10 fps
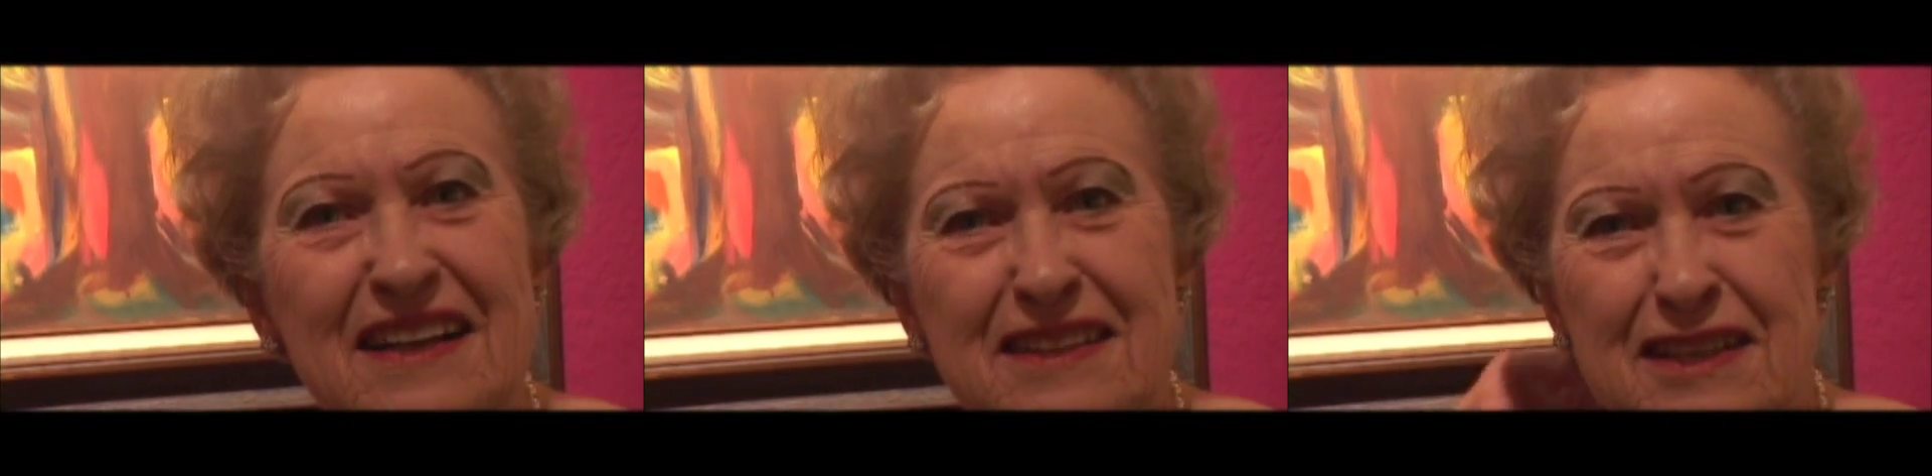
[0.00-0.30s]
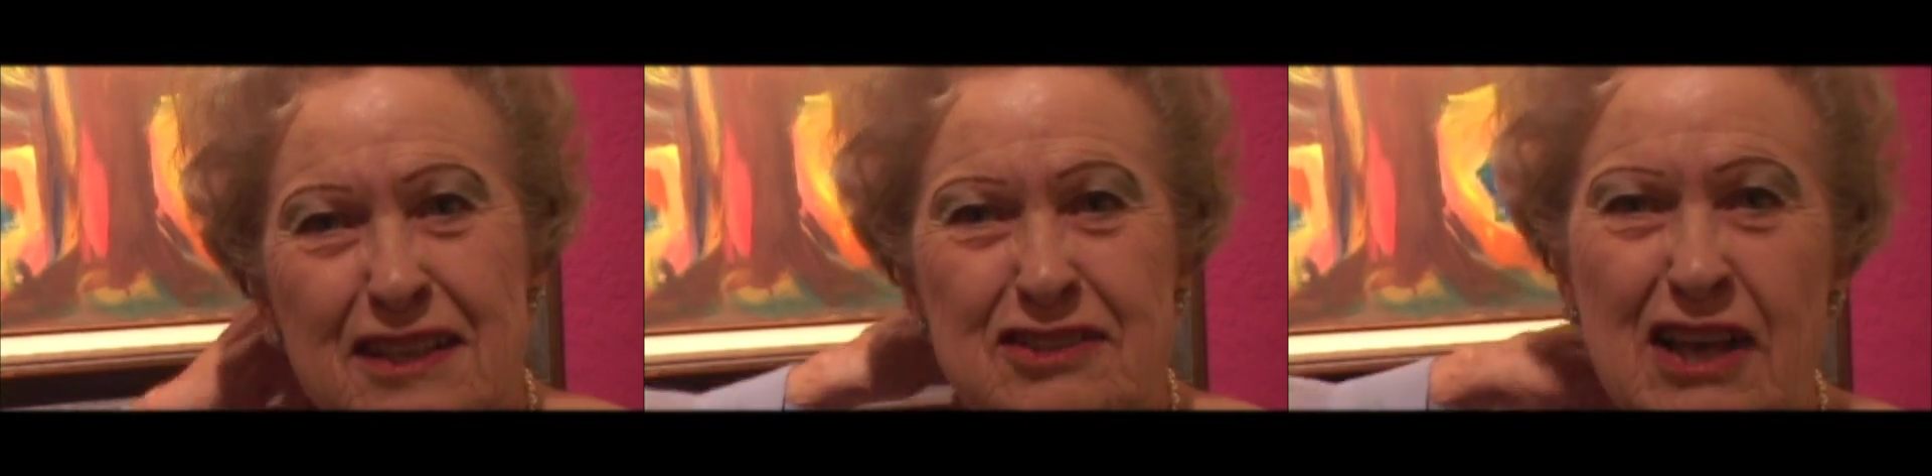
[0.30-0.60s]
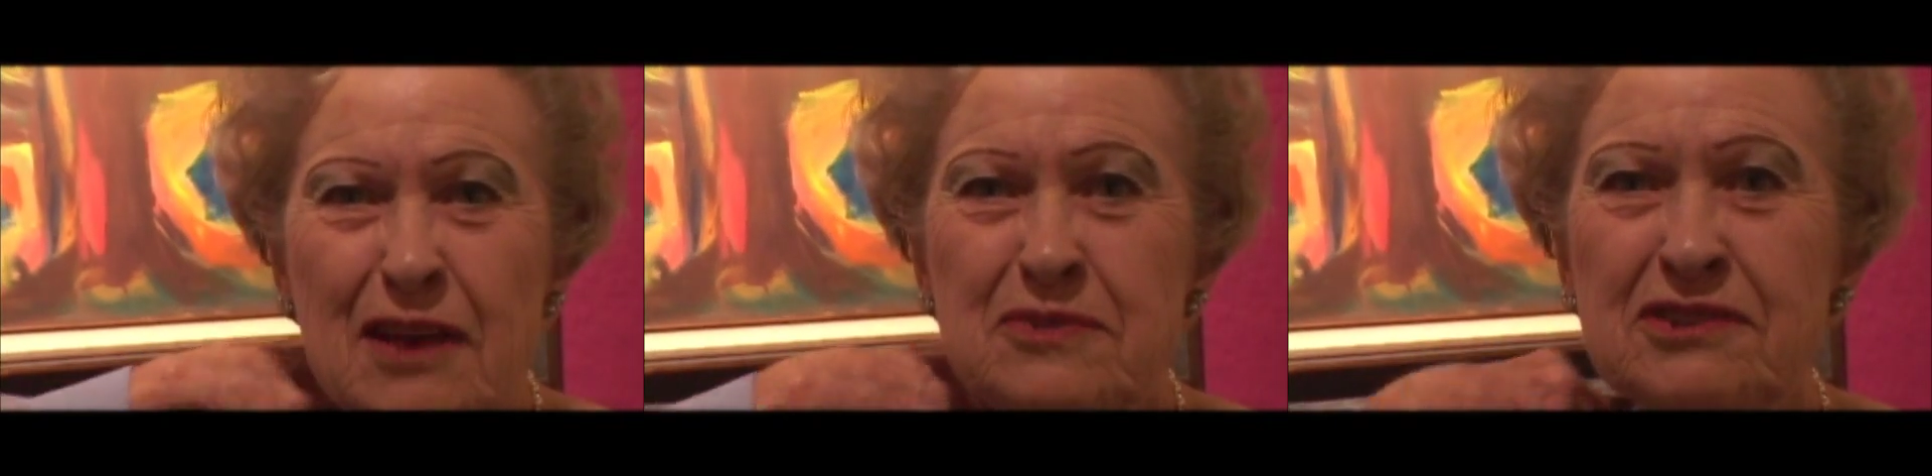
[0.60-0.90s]
I think it's
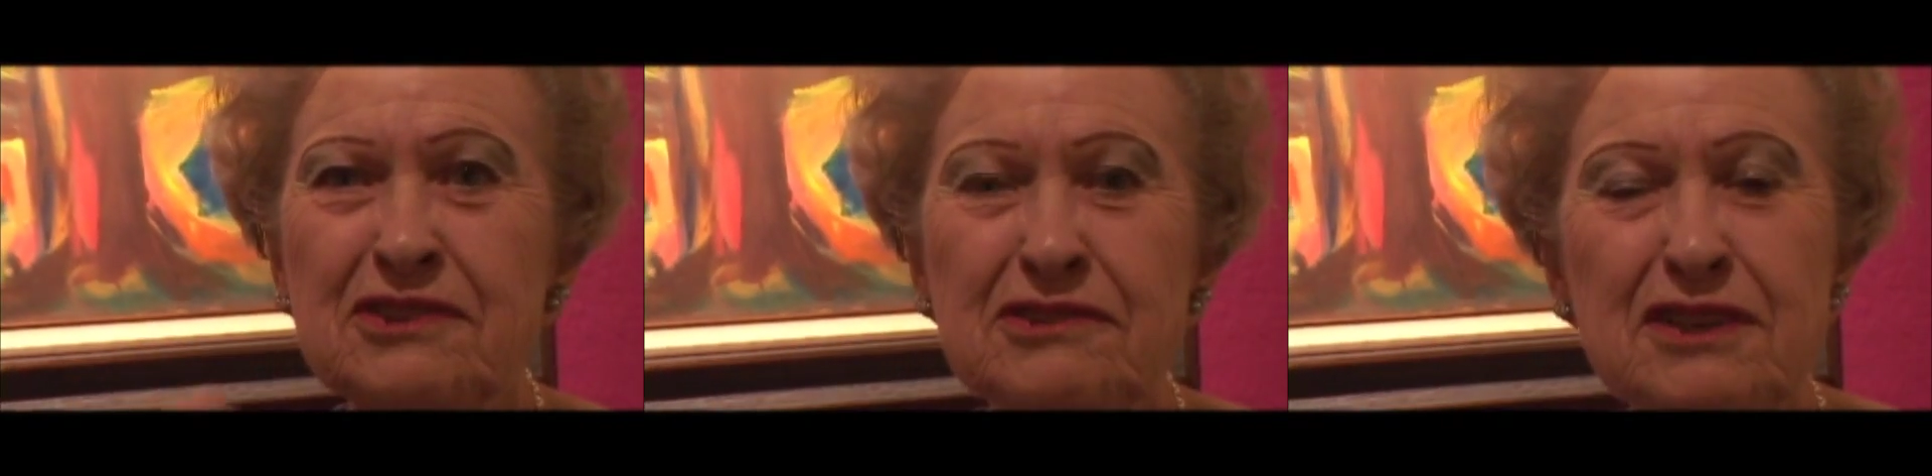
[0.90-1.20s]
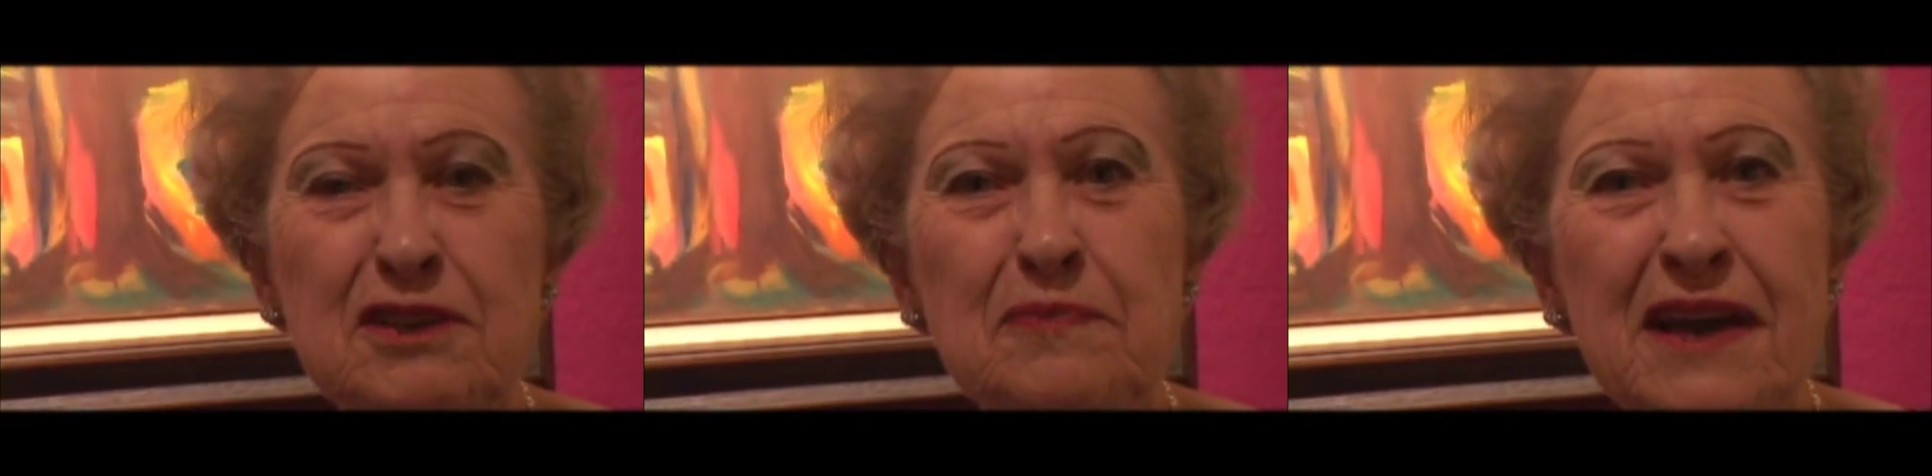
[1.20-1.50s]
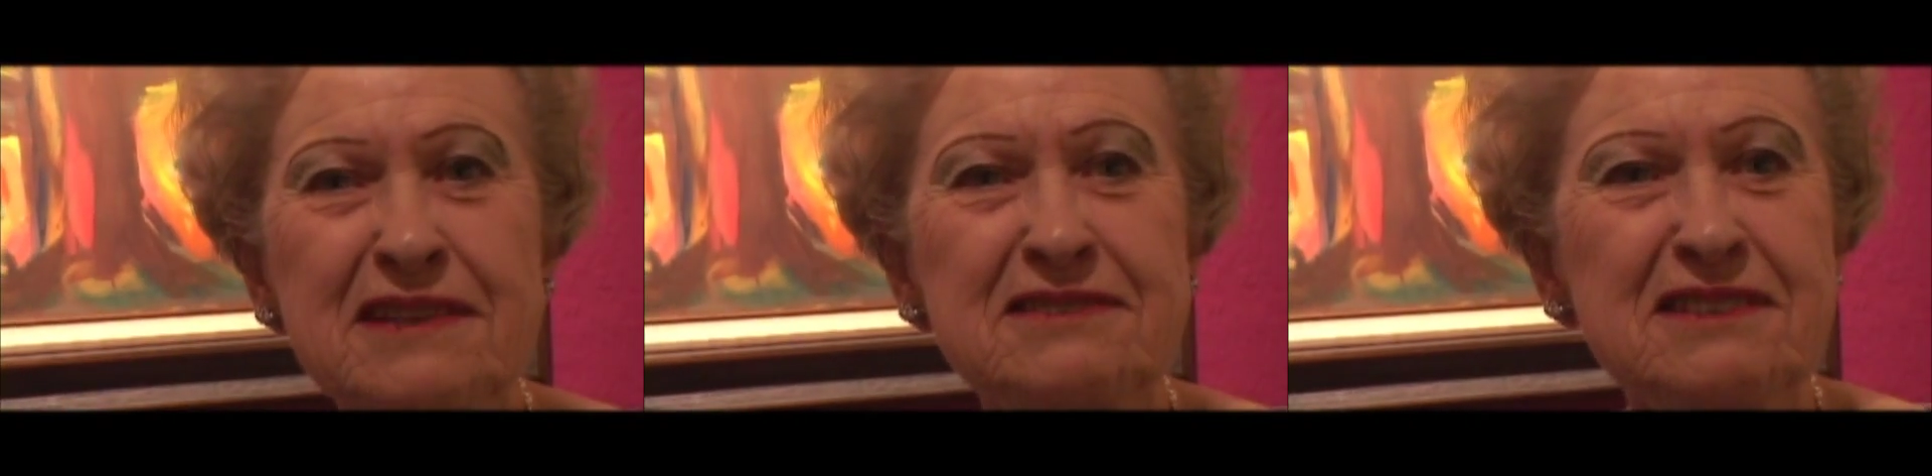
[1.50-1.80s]
absolutely
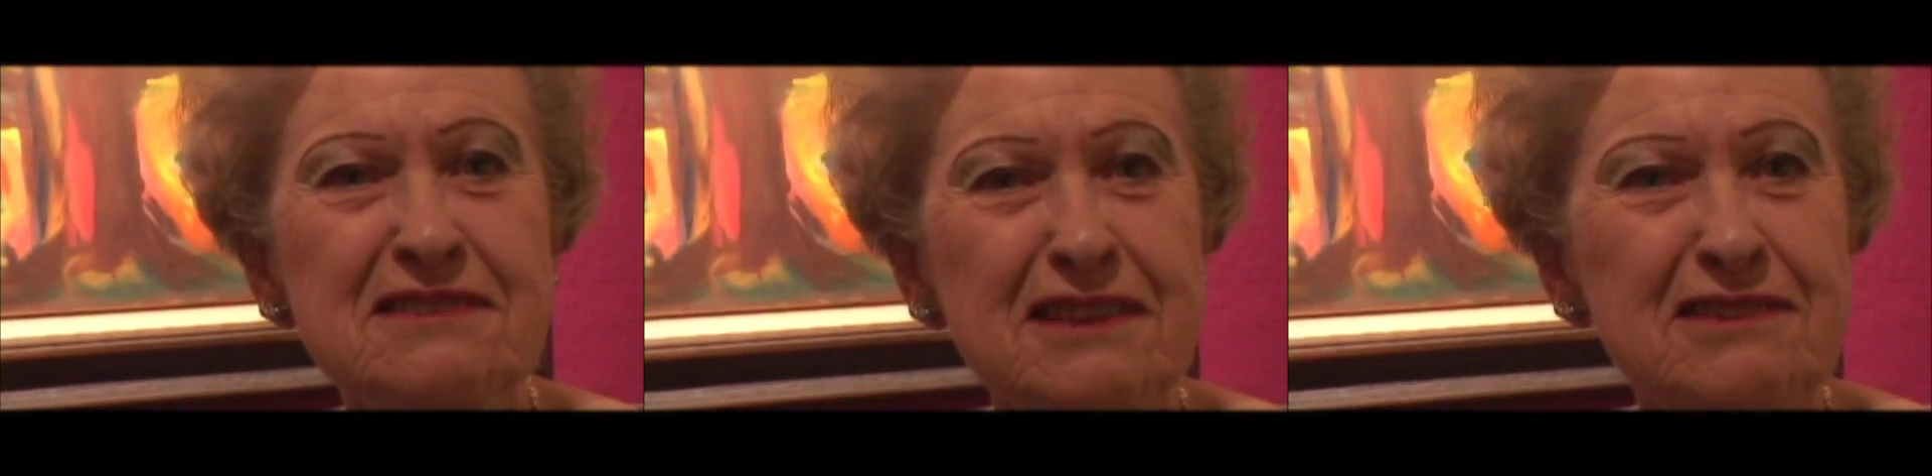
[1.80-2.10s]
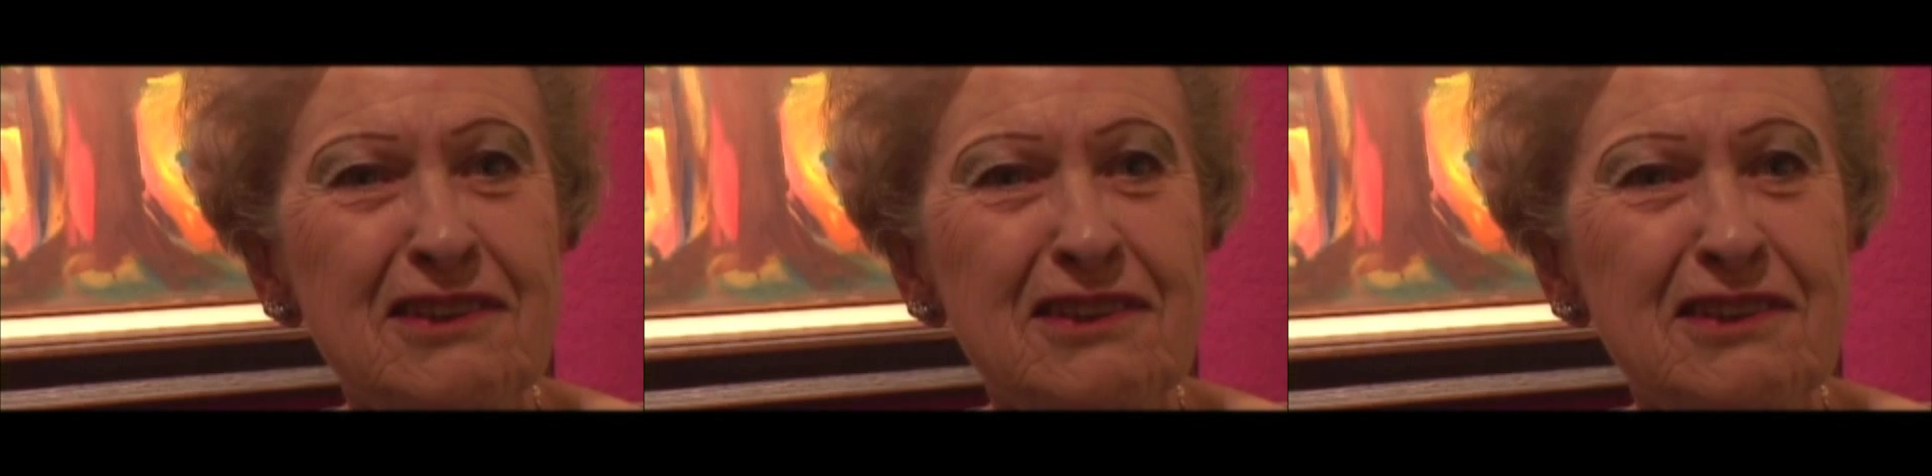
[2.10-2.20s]
amazing that